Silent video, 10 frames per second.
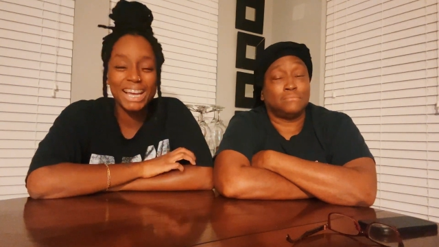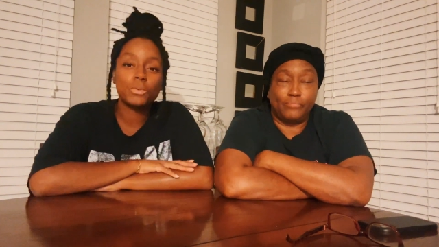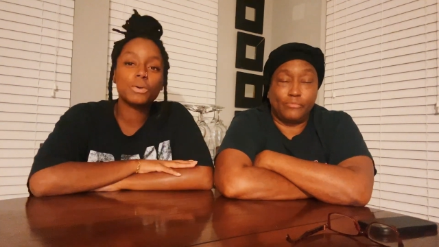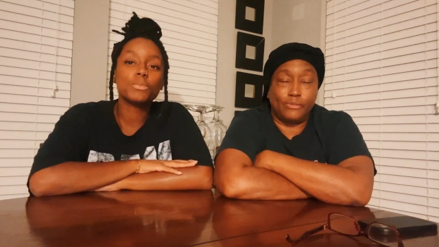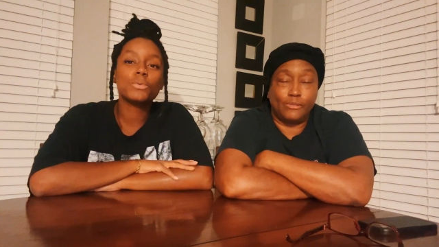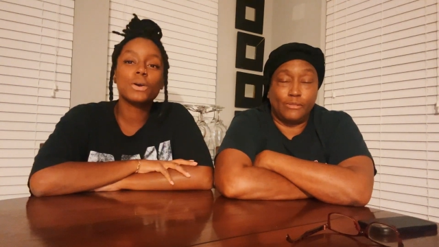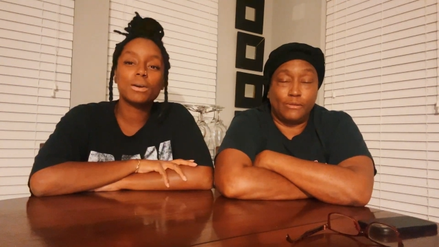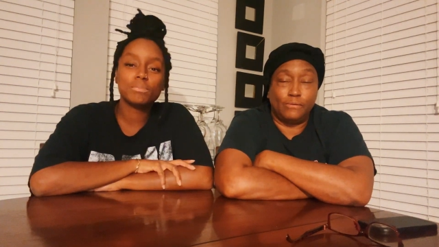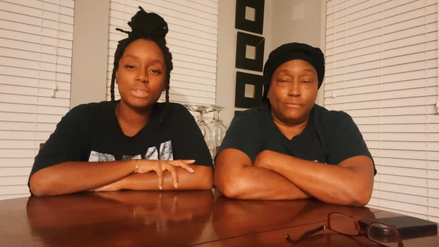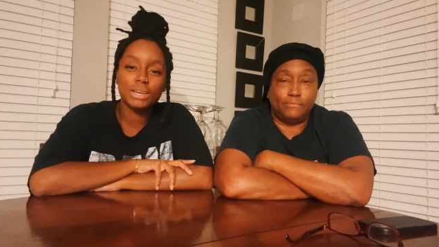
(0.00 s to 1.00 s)
Speaker 1: We're
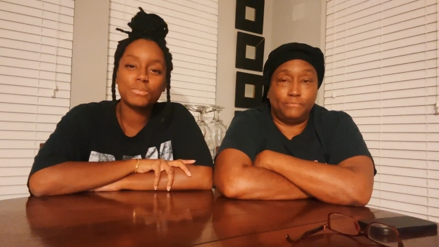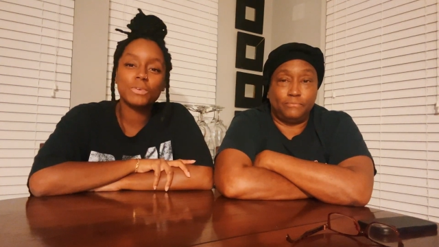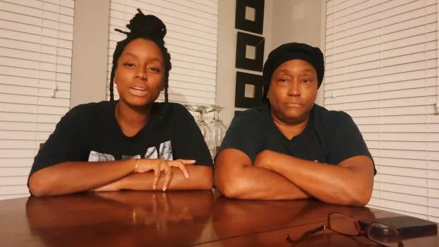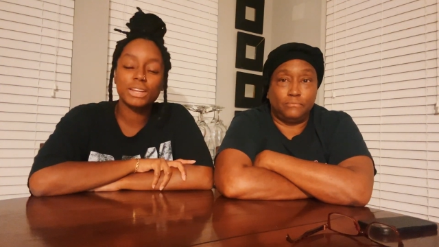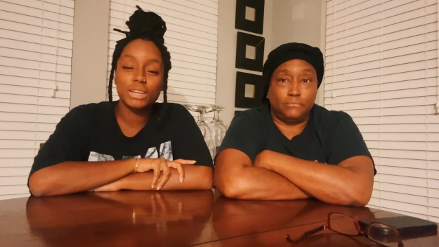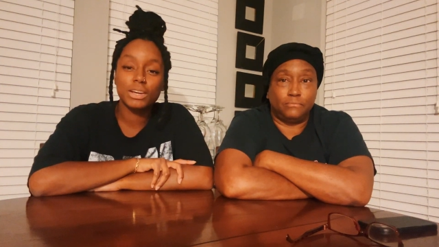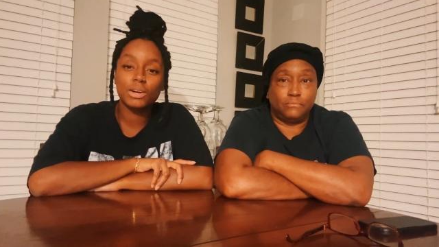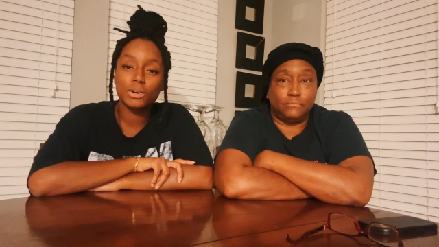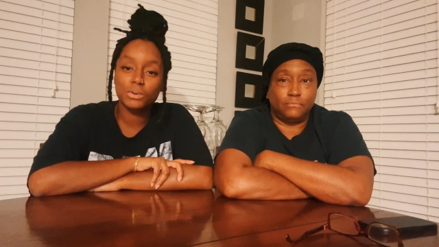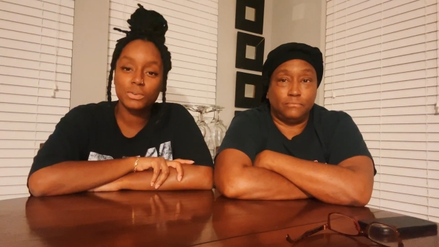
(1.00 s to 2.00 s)
prepped and ready to
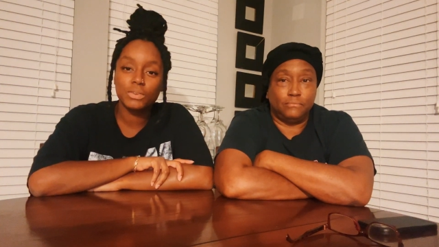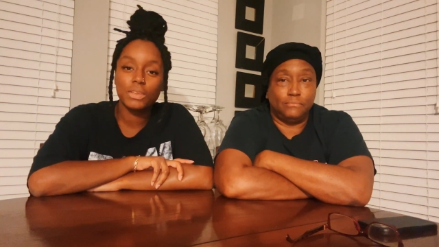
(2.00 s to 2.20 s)
go.